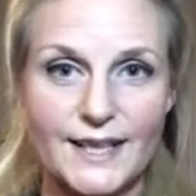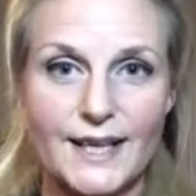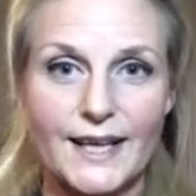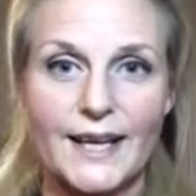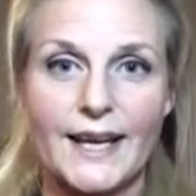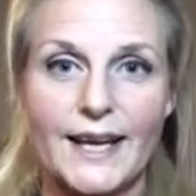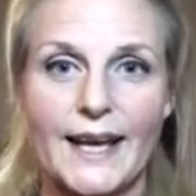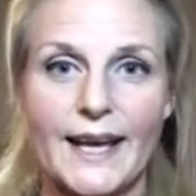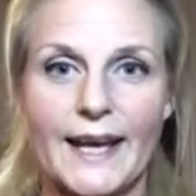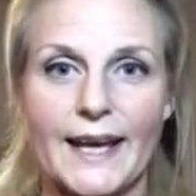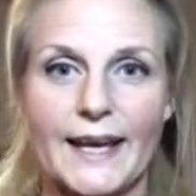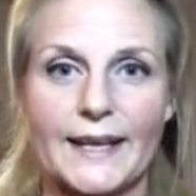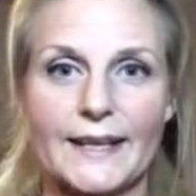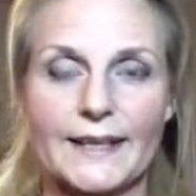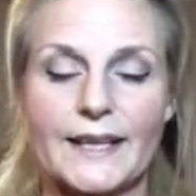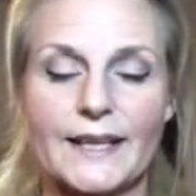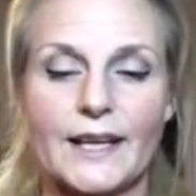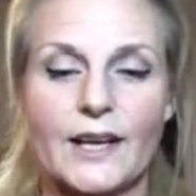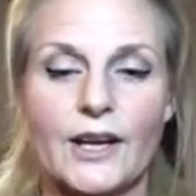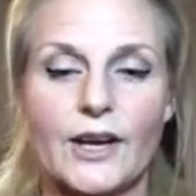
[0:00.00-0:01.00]

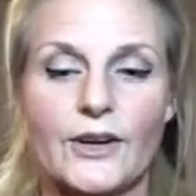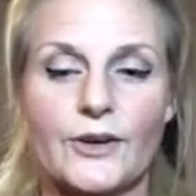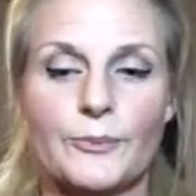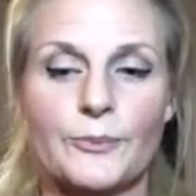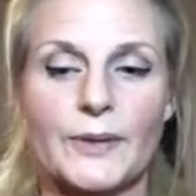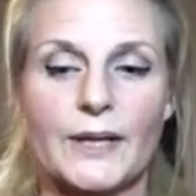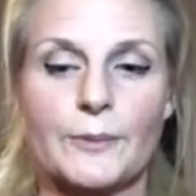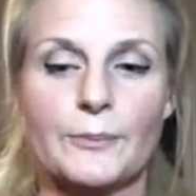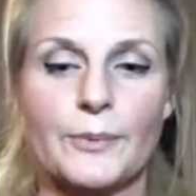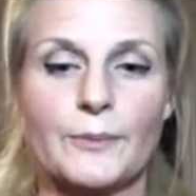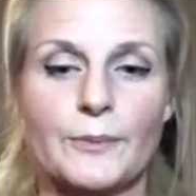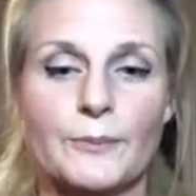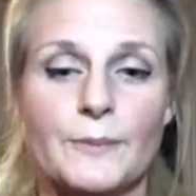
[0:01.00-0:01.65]
and a lot of people